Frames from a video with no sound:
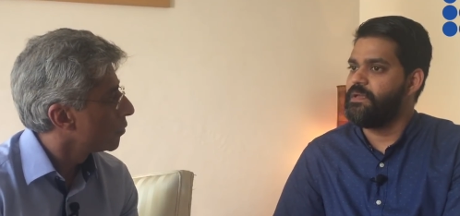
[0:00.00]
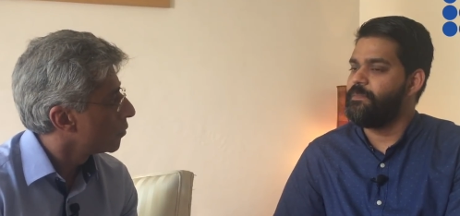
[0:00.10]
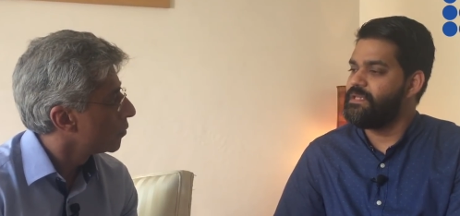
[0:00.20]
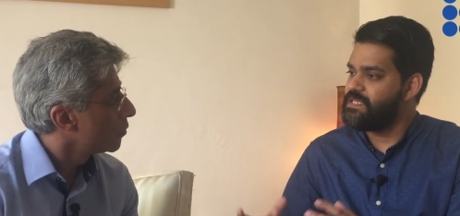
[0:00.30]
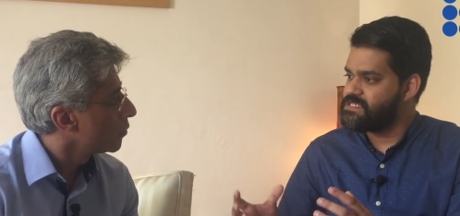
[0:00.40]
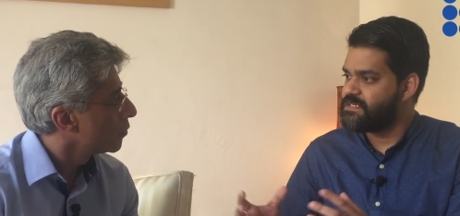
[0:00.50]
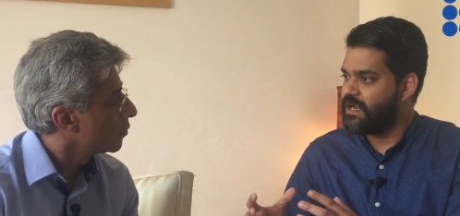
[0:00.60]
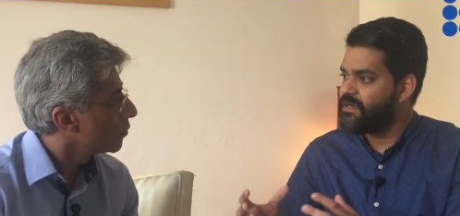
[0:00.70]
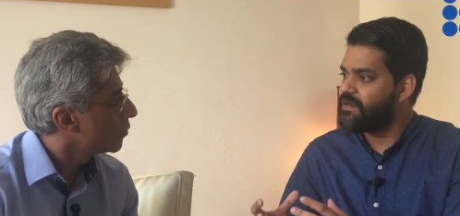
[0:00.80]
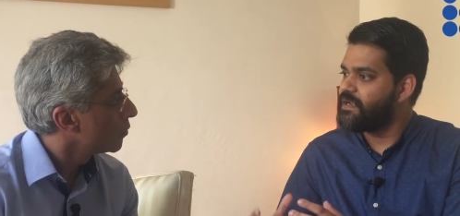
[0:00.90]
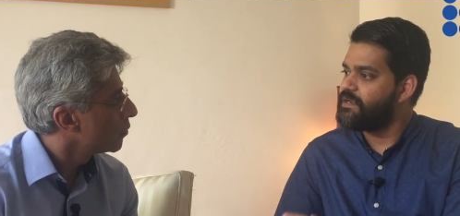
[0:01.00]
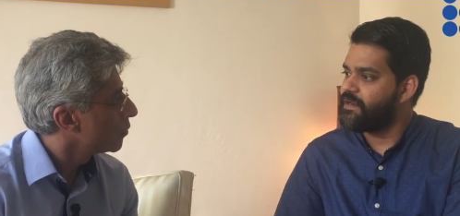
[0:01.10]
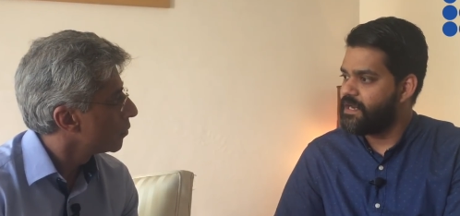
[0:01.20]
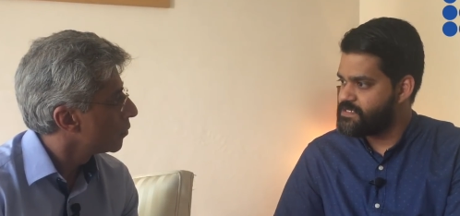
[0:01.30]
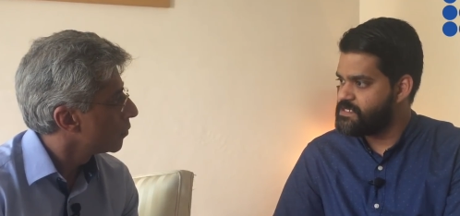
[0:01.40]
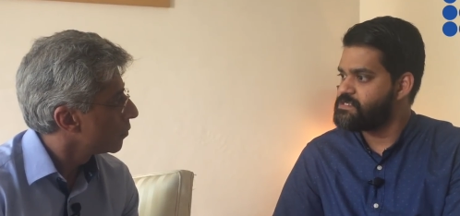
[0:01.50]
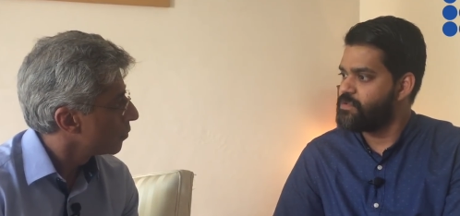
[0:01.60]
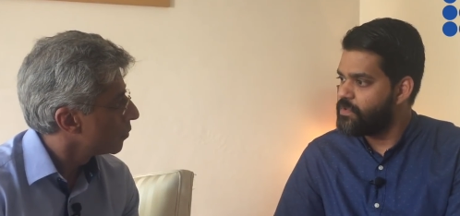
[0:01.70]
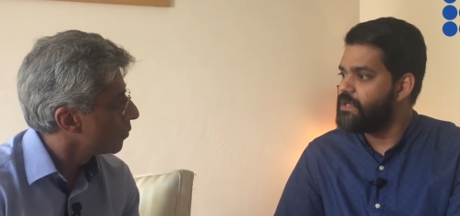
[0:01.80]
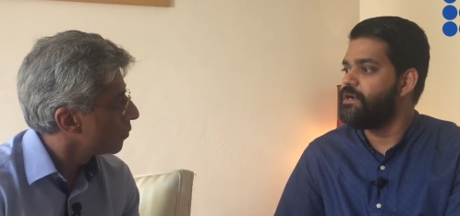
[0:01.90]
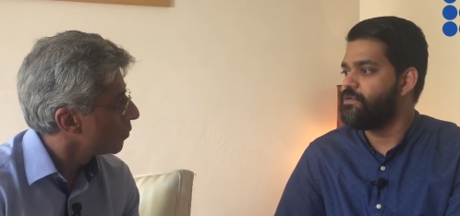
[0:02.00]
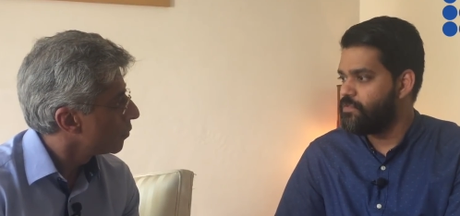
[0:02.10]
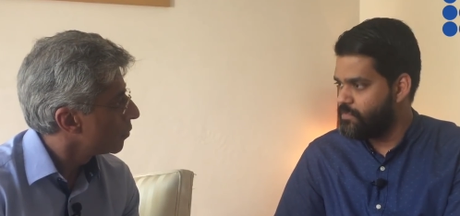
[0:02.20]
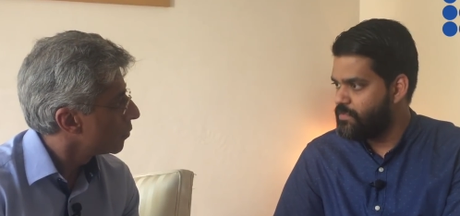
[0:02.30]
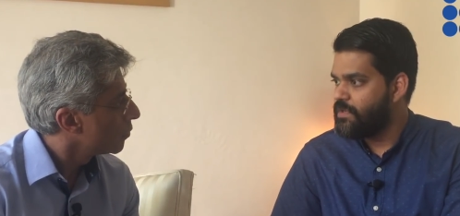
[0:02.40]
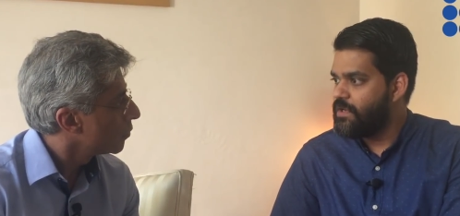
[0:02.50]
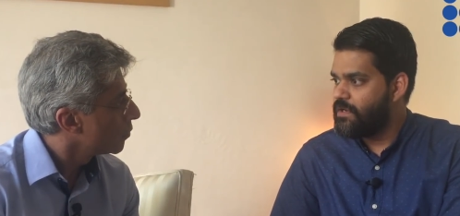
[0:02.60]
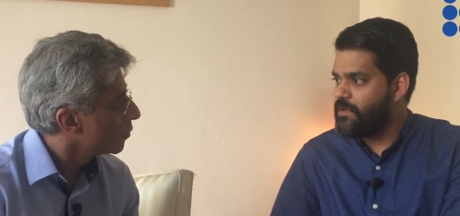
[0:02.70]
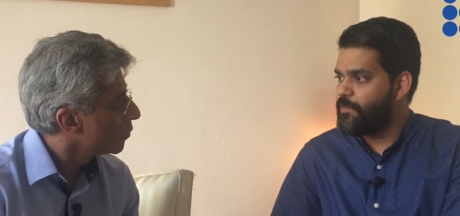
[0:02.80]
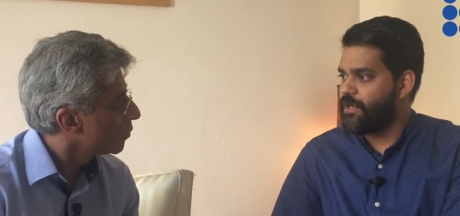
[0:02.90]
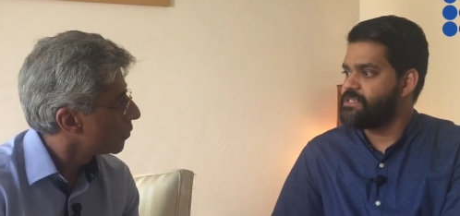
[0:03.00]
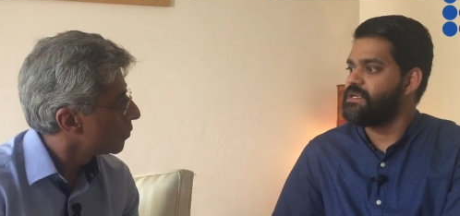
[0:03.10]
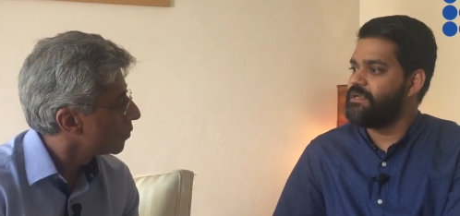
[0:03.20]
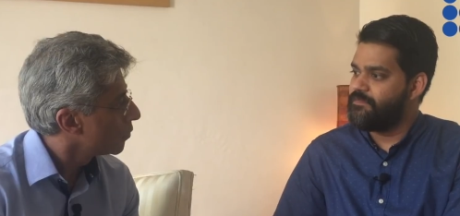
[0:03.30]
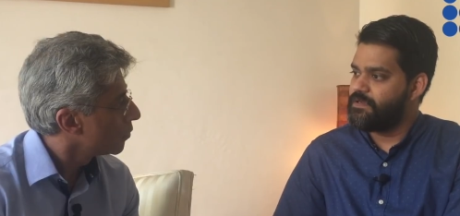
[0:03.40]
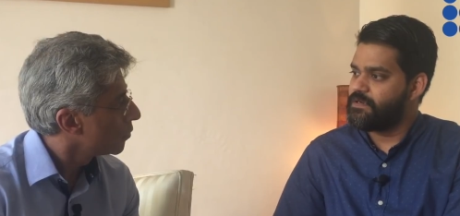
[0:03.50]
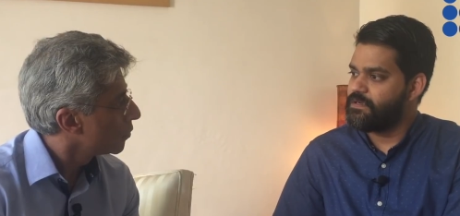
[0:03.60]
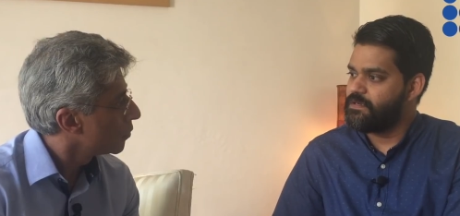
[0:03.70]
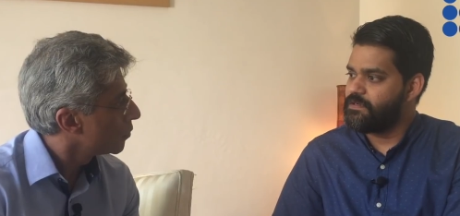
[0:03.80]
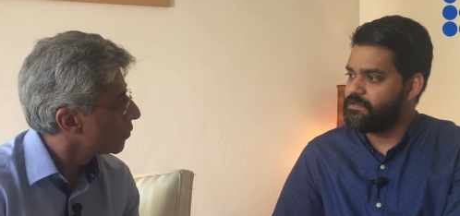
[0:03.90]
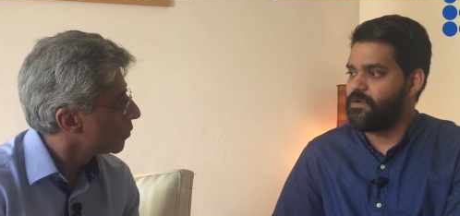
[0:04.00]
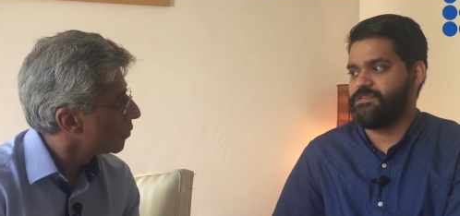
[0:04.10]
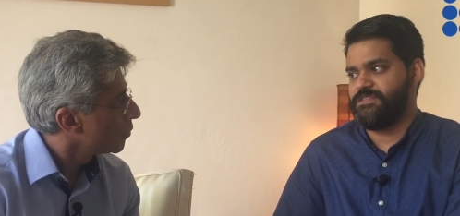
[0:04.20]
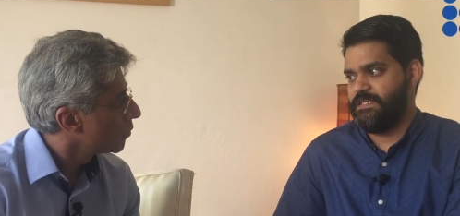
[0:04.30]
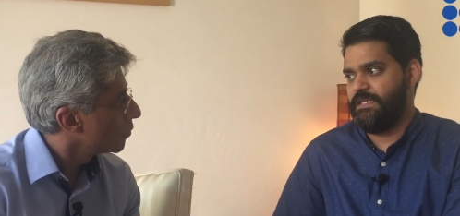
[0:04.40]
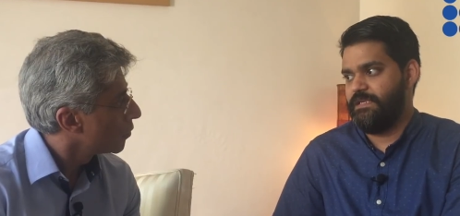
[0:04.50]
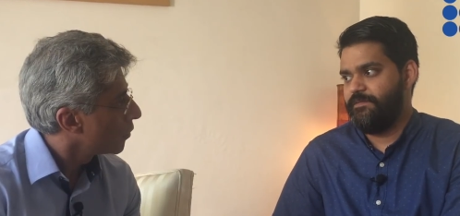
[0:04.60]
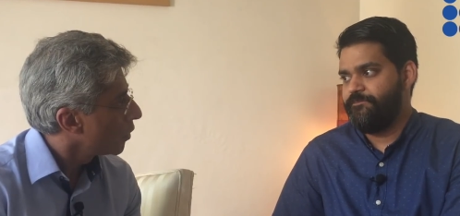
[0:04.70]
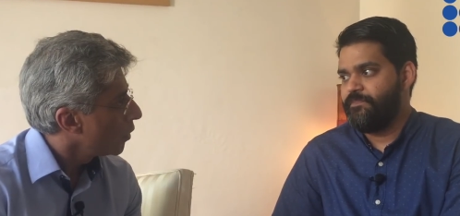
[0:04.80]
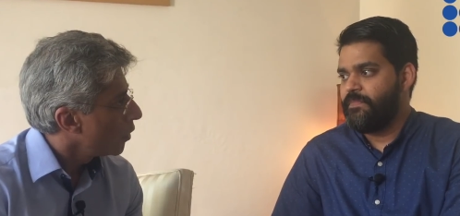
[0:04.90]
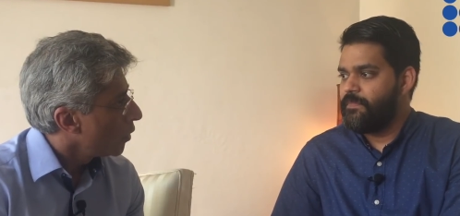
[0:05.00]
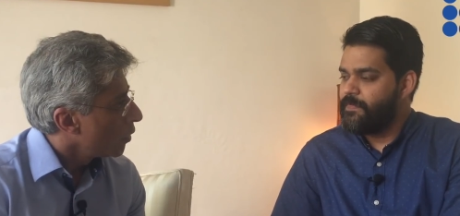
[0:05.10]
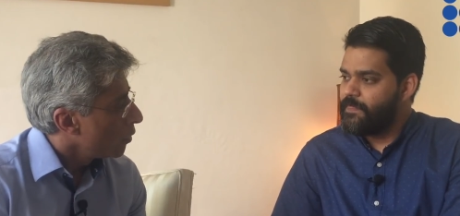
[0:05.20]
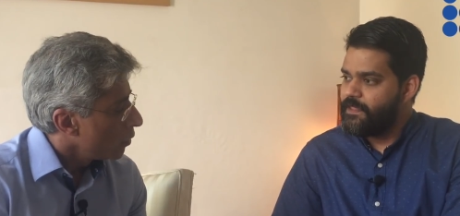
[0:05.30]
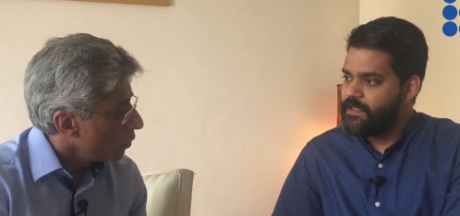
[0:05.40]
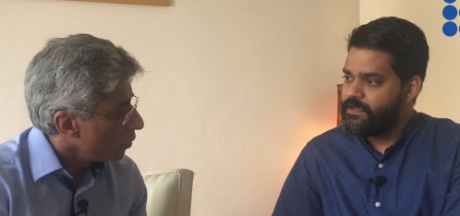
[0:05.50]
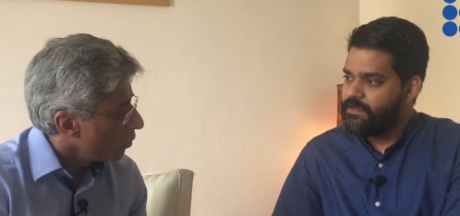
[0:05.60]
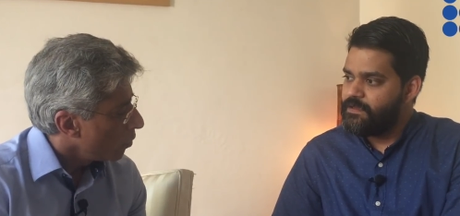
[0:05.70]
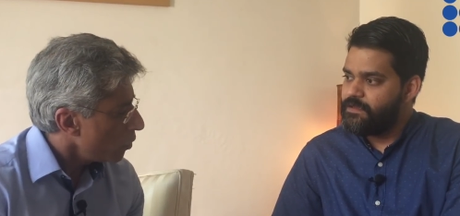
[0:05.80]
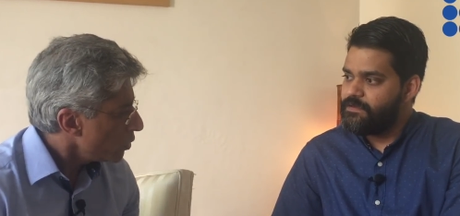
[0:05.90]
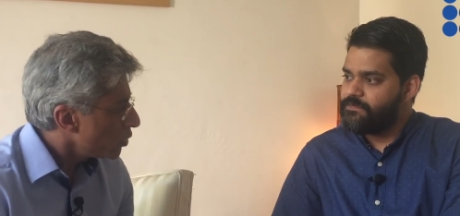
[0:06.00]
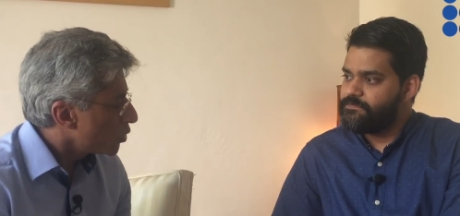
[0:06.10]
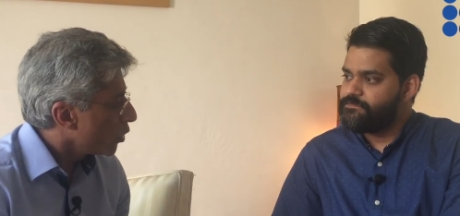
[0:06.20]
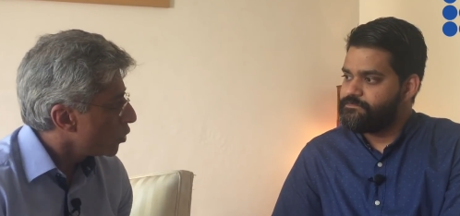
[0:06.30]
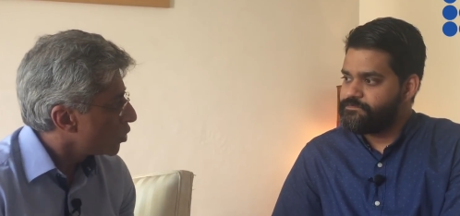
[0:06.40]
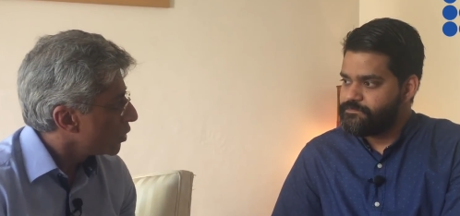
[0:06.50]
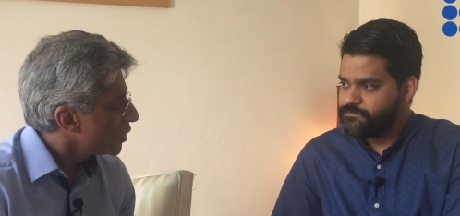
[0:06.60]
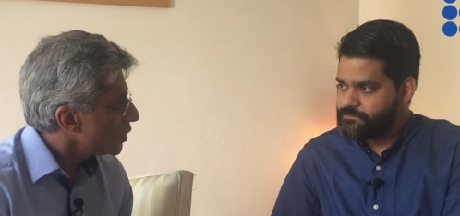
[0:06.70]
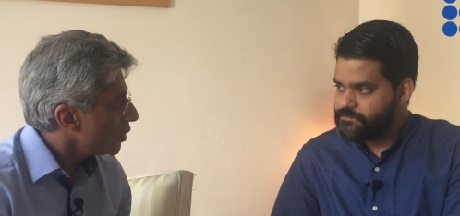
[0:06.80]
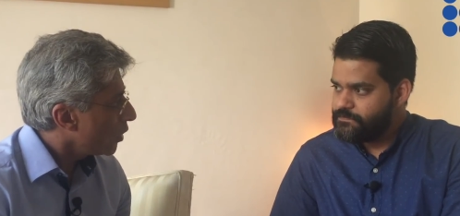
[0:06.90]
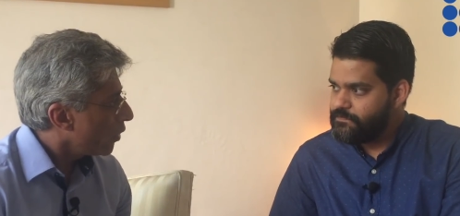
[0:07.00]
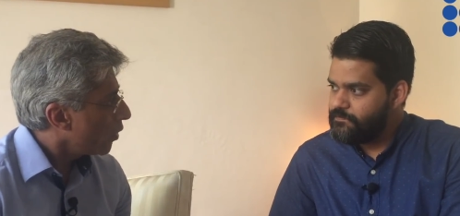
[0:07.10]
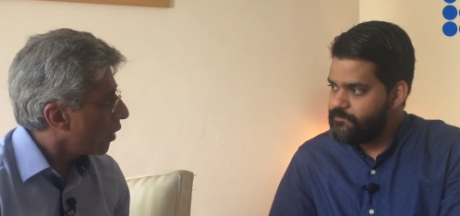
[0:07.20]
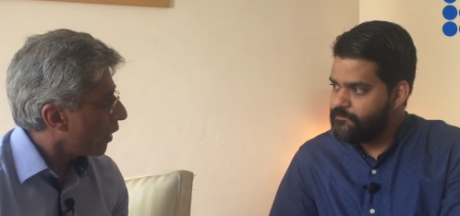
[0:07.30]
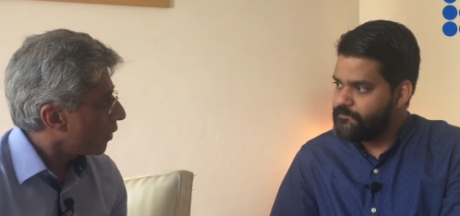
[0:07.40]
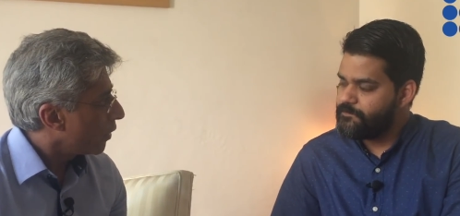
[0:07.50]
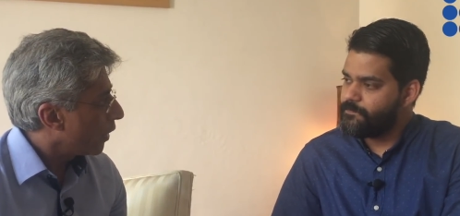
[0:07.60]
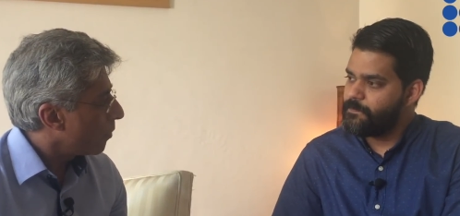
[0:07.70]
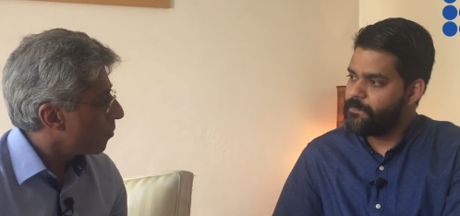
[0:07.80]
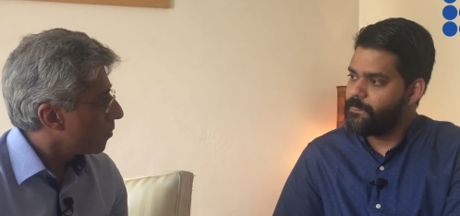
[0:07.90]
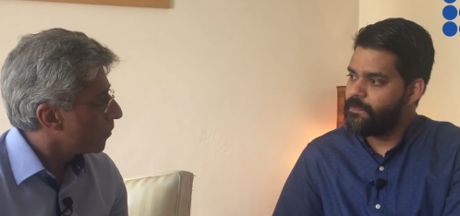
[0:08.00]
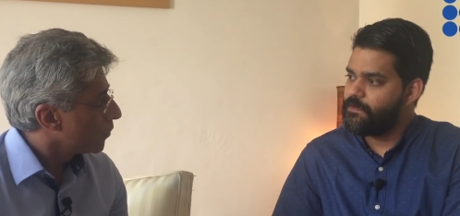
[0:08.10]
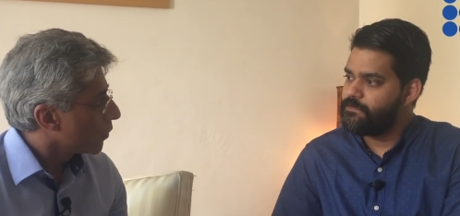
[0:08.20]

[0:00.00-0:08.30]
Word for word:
Speaker 1: uh, maybe these drug-drug interactions could lead to uh, potential liver toxicity.
Speaker 2: What is the solution? Isn't there like a